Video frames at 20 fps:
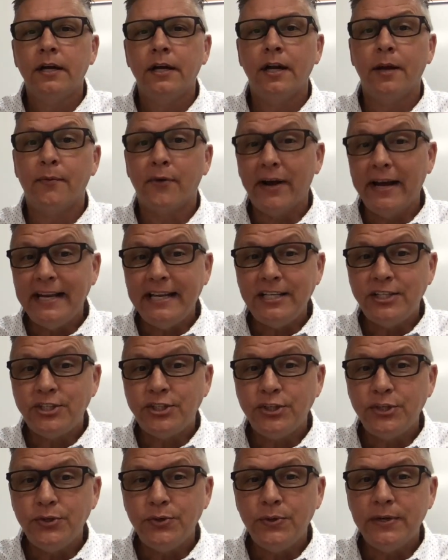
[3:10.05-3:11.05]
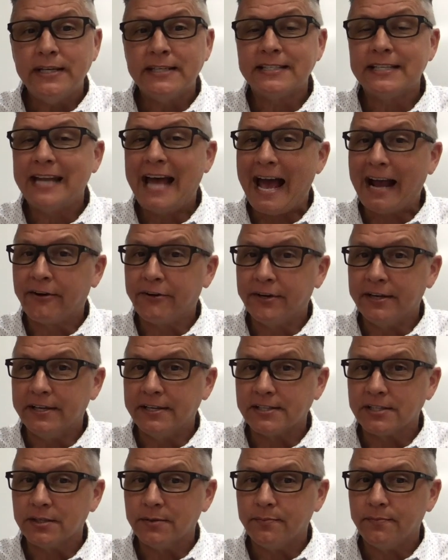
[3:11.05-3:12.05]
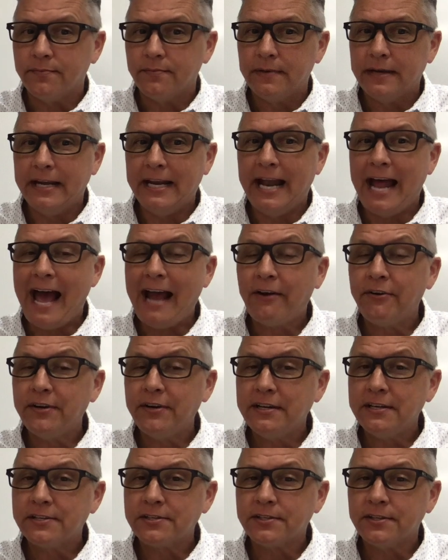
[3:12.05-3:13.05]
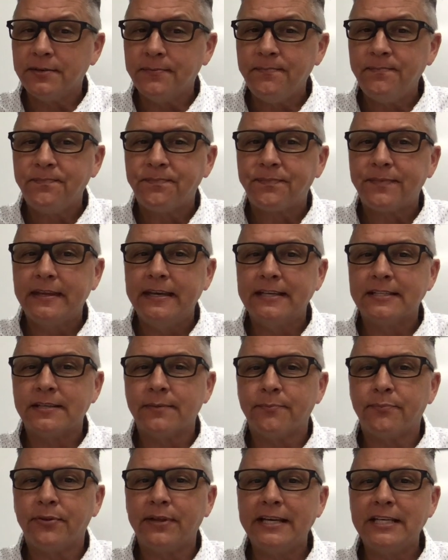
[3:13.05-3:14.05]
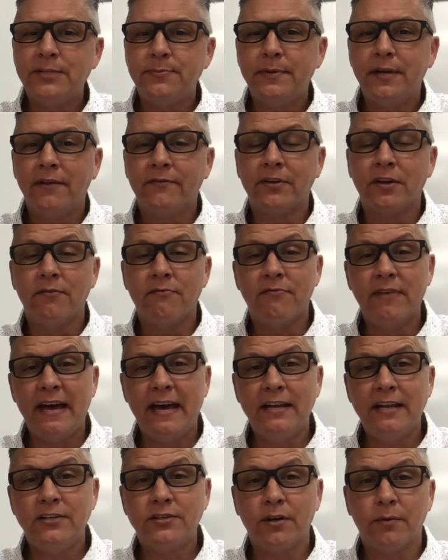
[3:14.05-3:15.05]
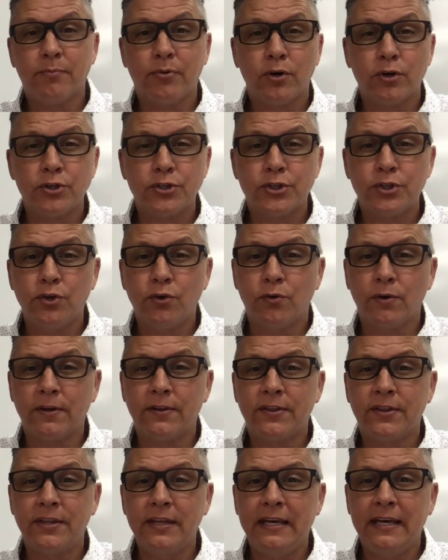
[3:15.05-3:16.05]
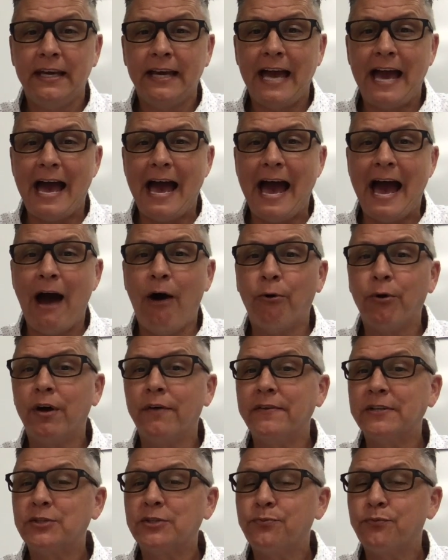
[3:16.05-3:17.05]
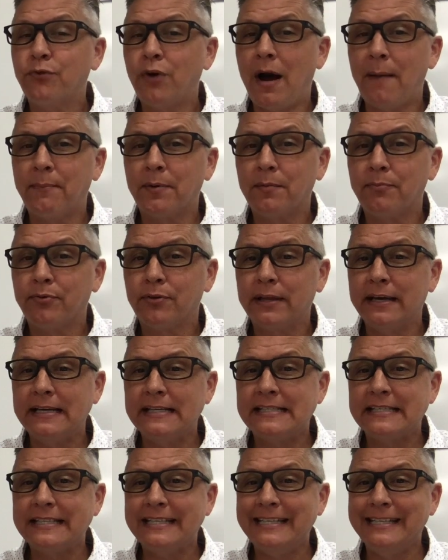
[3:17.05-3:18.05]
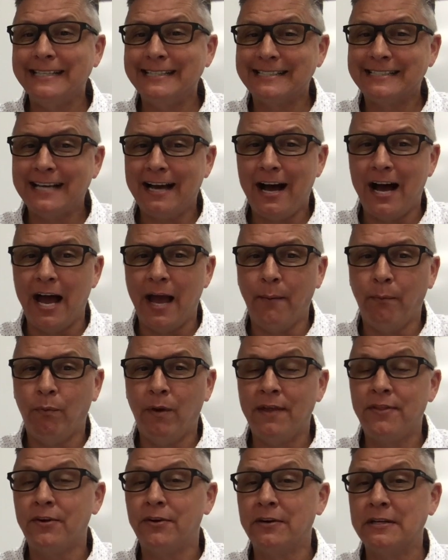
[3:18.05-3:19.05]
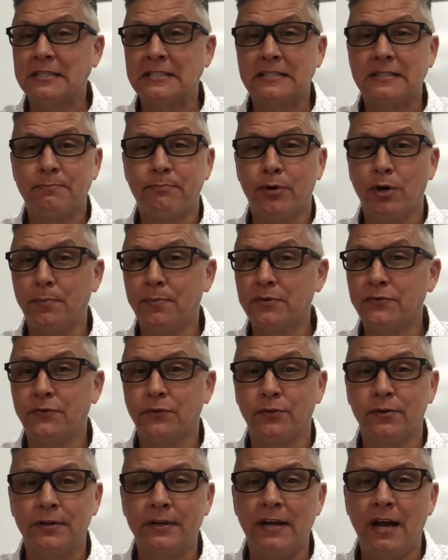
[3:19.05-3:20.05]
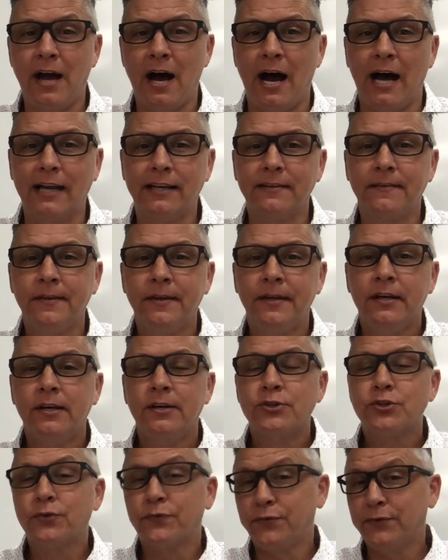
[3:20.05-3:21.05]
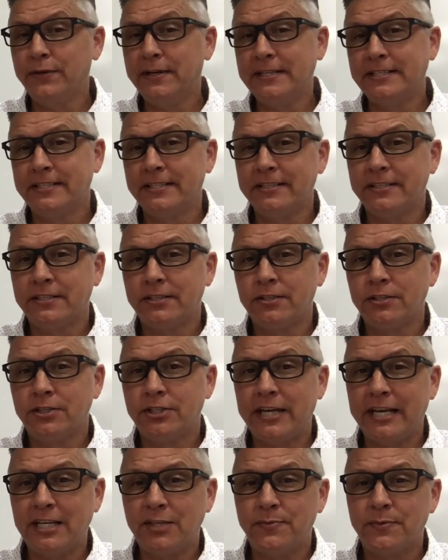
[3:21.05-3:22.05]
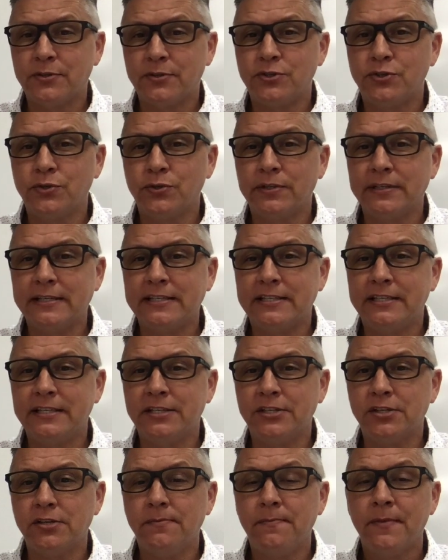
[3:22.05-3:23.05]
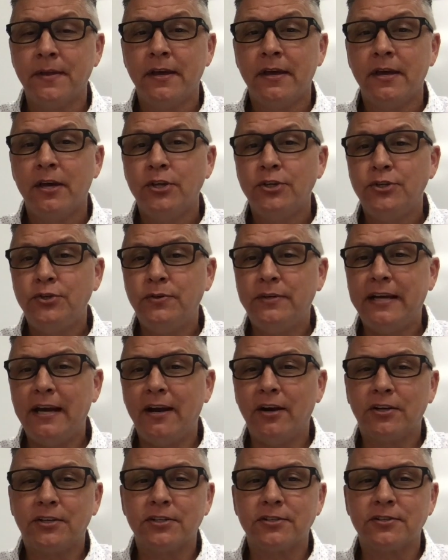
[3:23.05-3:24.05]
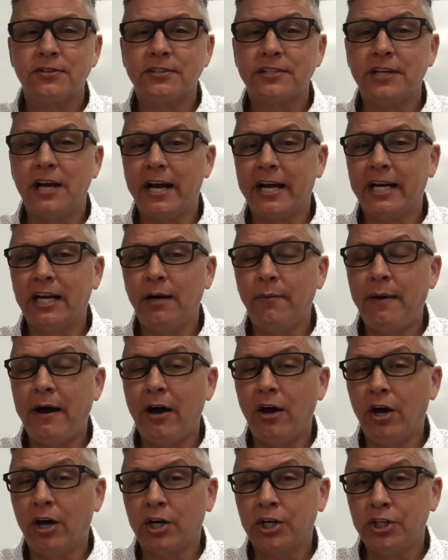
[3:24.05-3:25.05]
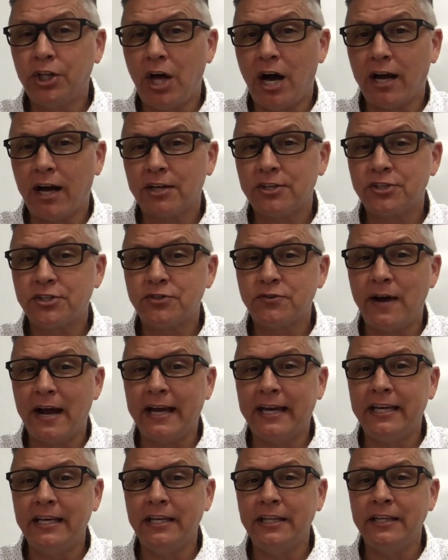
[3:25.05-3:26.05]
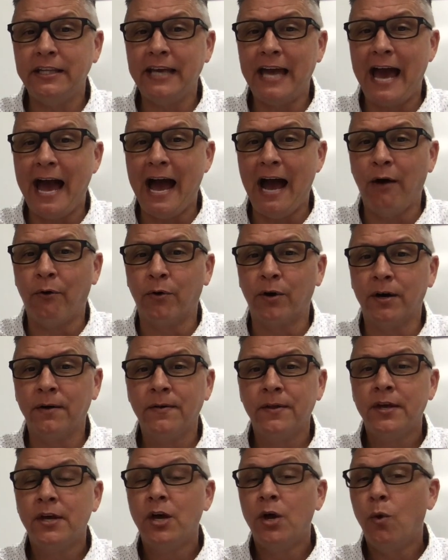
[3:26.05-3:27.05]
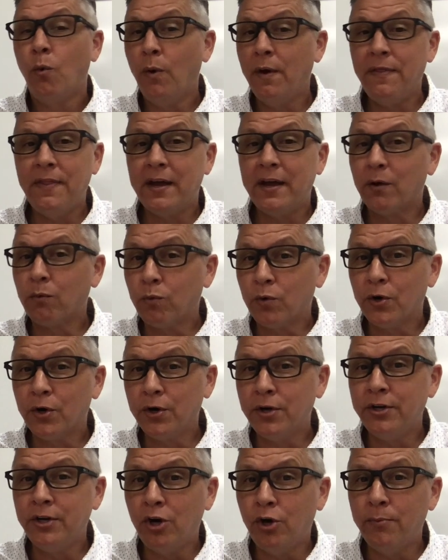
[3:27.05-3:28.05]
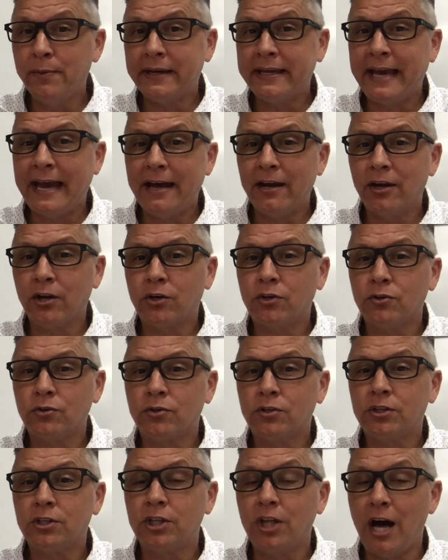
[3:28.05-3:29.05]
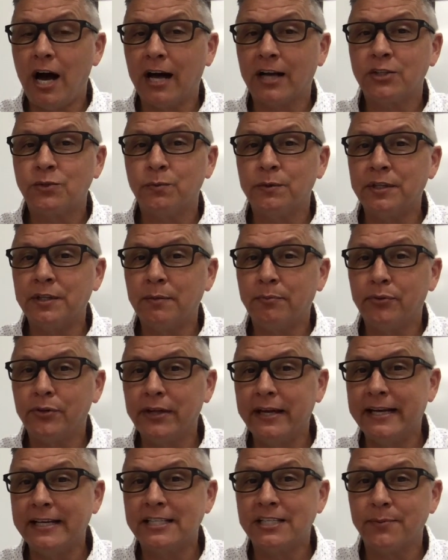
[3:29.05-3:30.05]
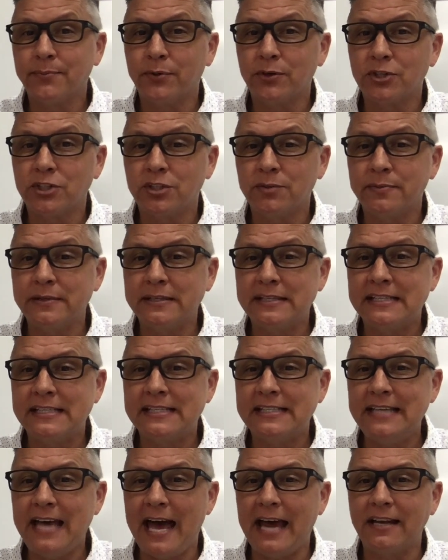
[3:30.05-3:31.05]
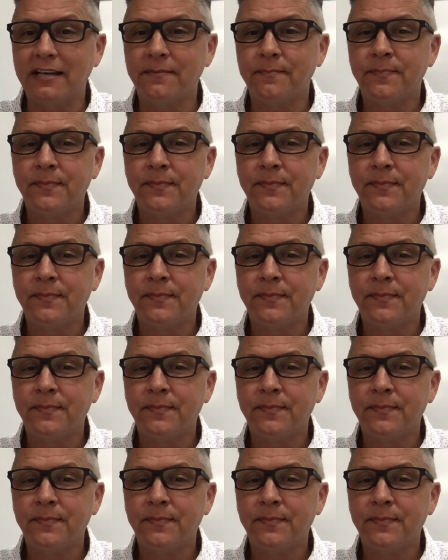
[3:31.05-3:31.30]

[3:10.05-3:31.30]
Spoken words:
Number 82 is anachronism. An anachronism is a placement of an event, a person, or a thing out of its proper place in time, whether it's purposeful or not. So for instance, in Shakespeare's Julius Caesar, two characters are talking about a clock striking the hour when there were no mechanical clocks when the play is supposed to be set.